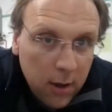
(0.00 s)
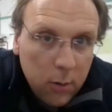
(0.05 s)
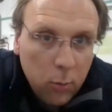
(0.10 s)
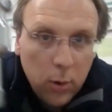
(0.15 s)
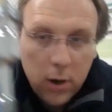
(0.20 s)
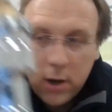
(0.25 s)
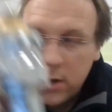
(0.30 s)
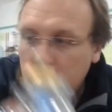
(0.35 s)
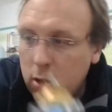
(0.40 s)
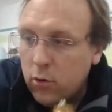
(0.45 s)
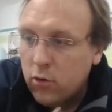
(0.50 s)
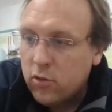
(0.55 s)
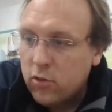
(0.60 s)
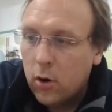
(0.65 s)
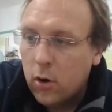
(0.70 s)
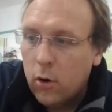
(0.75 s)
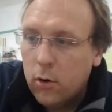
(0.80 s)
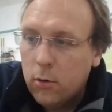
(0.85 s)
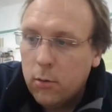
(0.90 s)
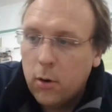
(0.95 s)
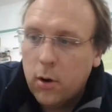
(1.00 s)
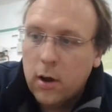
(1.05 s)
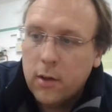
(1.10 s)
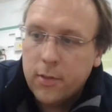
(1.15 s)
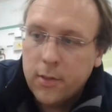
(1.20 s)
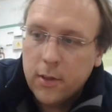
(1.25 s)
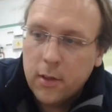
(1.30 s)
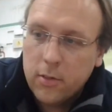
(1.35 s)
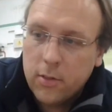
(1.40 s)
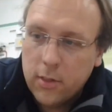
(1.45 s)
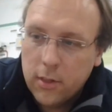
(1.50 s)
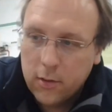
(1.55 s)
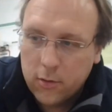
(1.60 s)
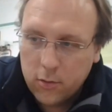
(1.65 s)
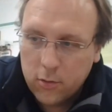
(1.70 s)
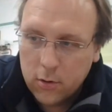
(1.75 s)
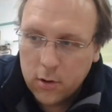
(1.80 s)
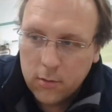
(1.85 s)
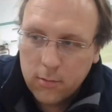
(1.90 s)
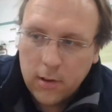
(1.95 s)
we're used to the
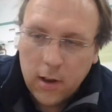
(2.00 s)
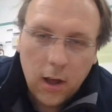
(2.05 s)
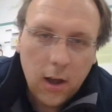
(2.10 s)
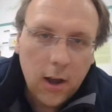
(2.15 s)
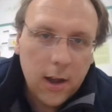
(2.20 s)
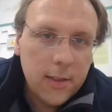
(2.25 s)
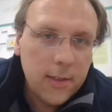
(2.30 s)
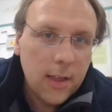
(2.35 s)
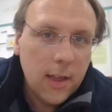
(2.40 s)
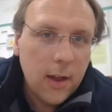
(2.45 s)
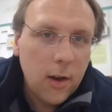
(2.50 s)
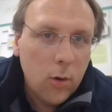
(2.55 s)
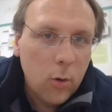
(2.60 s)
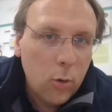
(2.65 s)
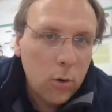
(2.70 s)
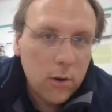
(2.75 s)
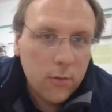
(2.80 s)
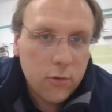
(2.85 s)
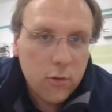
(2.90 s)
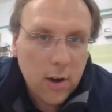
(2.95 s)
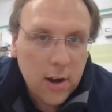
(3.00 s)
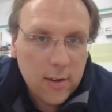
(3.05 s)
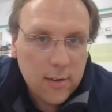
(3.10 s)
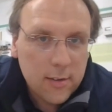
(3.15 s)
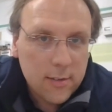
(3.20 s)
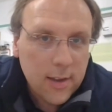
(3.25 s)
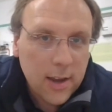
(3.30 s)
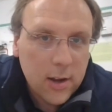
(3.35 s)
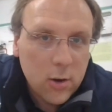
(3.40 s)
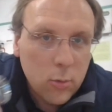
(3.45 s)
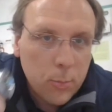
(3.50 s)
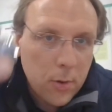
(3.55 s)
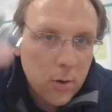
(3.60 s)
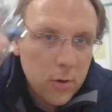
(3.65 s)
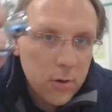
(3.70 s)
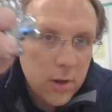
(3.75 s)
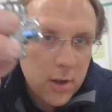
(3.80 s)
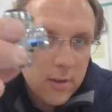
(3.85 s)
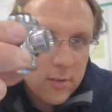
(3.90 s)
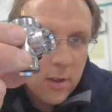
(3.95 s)
sort of line that all of Drayton's angled
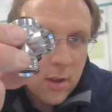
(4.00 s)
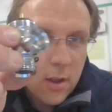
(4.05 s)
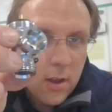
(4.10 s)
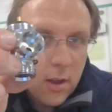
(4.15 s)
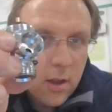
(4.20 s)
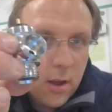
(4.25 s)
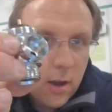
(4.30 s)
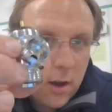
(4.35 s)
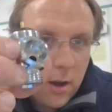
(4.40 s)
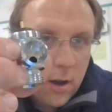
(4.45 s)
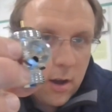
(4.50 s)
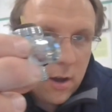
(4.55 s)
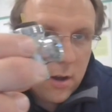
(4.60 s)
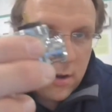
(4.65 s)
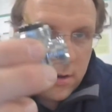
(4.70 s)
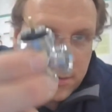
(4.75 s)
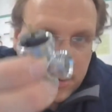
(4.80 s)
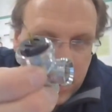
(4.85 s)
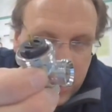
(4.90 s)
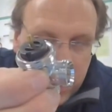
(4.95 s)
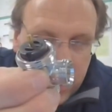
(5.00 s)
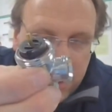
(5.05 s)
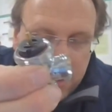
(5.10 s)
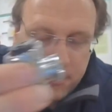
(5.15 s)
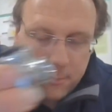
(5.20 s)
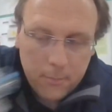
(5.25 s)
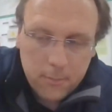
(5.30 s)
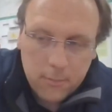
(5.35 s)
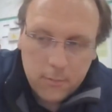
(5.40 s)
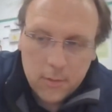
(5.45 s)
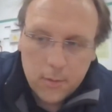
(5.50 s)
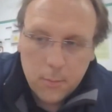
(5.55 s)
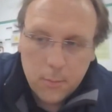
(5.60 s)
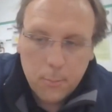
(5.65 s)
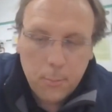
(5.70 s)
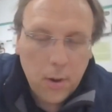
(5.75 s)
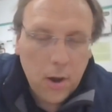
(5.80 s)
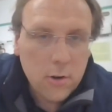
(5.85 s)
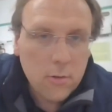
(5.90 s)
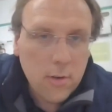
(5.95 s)
bodies are
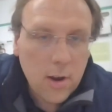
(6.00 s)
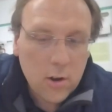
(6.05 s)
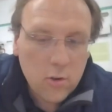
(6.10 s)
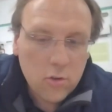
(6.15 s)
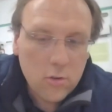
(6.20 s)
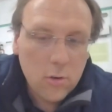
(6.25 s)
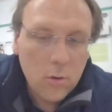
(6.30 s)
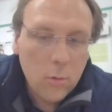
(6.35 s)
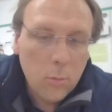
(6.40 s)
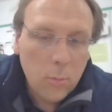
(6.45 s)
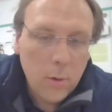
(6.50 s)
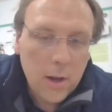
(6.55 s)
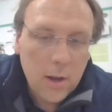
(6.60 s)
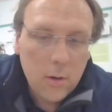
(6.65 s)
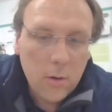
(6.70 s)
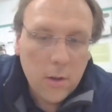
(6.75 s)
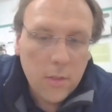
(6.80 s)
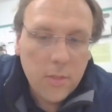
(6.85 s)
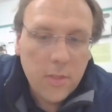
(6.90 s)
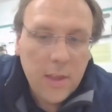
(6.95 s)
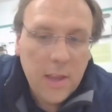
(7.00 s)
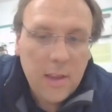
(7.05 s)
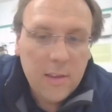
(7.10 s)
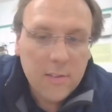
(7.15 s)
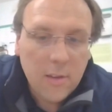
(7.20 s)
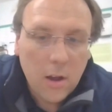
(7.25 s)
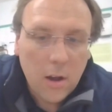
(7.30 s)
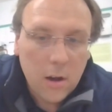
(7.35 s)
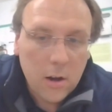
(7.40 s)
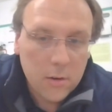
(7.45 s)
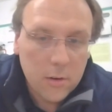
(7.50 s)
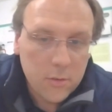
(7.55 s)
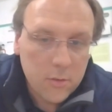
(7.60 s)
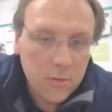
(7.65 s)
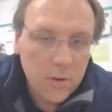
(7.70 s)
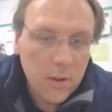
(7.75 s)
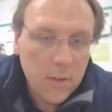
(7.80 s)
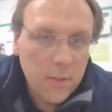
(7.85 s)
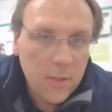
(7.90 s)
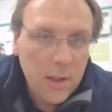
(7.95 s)
bidirectional. Well, these
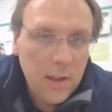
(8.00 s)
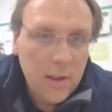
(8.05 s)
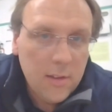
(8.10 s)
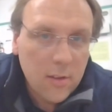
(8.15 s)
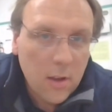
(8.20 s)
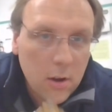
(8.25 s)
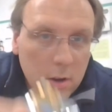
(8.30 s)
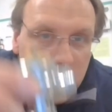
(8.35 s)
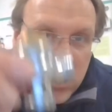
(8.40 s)
aren't. These are